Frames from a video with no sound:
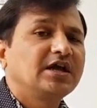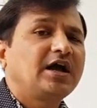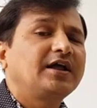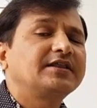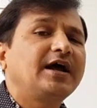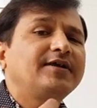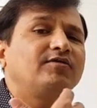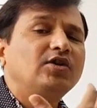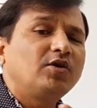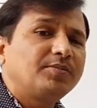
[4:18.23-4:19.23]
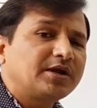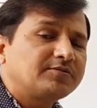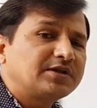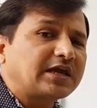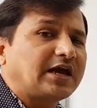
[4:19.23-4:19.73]
and that will open
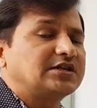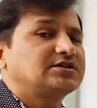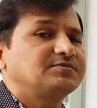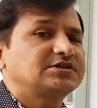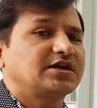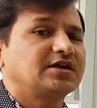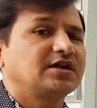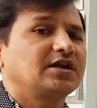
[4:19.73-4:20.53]
up the calcium channel